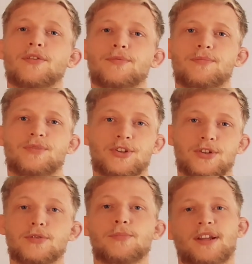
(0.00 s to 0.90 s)
of
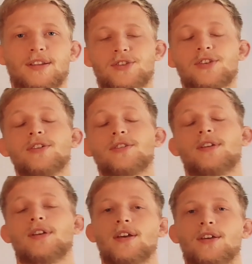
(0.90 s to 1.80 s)
Jiu-Jitsu practitioners,
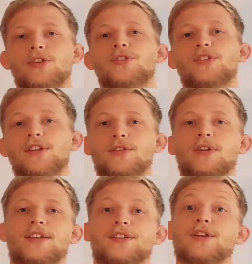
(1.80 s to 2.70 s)
the Jiu-Jitsu
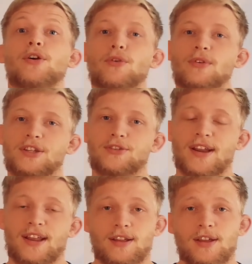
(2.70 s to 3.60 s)
class is their only
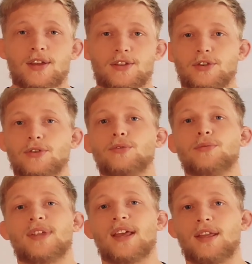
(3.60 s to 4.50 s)
training.
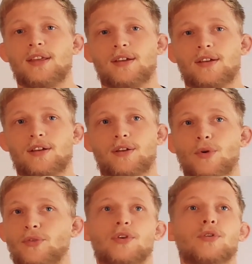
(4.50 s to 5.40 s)
So they
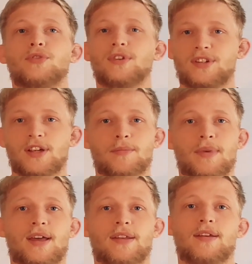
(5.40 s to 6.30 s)
won't go to the gym
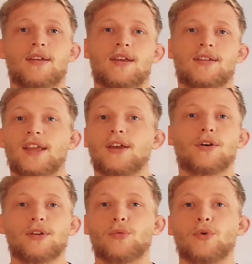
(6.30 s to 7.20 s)
and they get
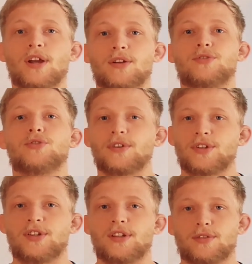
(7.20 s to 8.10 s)
all their workouts during
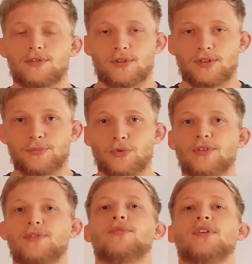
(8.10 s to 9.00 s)
Jiu-Jitsu. So it's
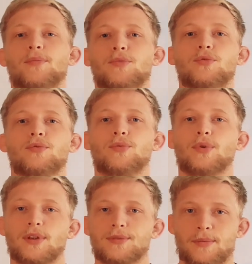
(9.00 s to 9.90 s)
important for them to
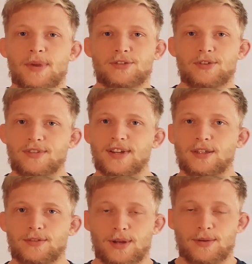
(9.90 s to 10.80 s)
work on some extra
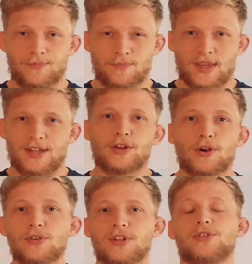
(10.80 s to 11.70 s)
strength as well. As a
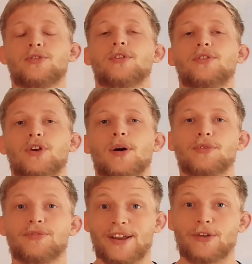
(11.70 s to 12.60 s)
coach, it's your job
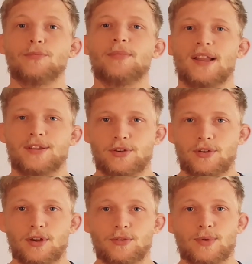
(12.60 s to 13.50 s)
to find a good balance. So
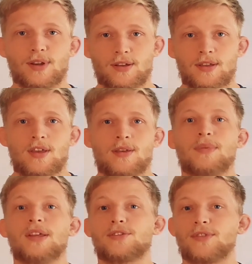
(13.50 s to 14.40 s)
you don't want to
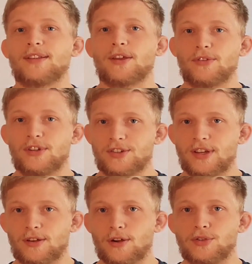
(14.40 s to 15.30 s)
be a strength and
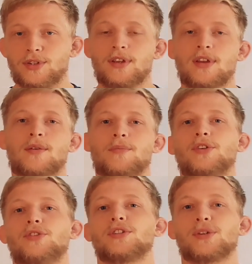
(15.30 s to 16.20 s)
conditioning coach,
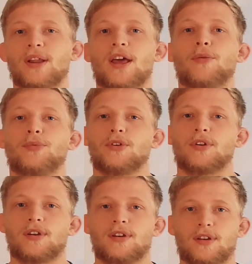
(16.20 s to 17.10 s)
but you also want to help
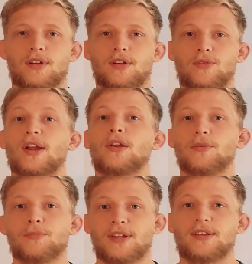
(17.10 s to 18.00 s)
your
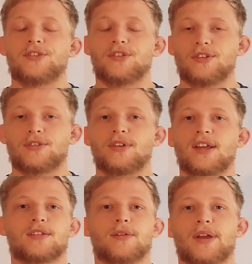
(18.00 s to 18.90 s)
regular practitioners to
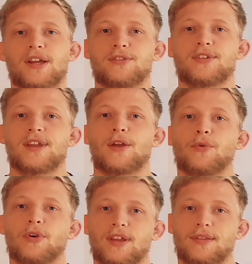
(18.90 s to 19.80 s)
get some extra strength
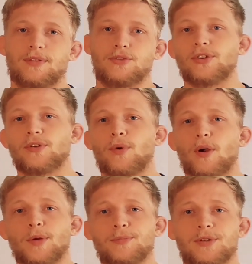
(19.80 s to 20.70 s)
work in during the
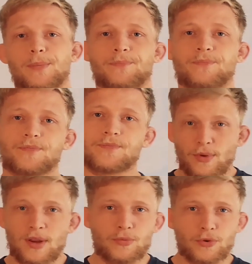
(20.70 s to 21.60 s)
warm-ups. If
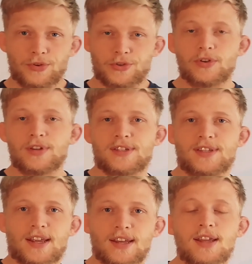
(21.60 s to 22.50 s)
you want to improve your students'
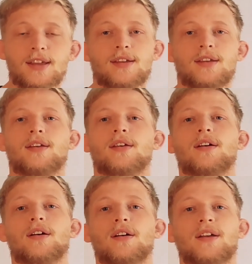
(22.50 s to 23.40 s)
technique,
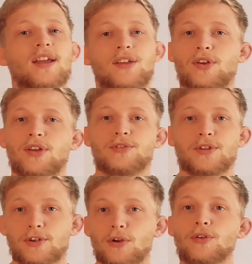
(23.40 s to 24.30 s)
again, you can use
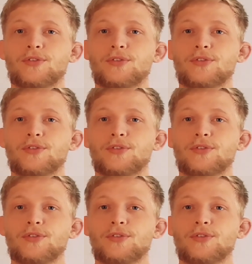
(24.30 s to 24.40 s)
the solo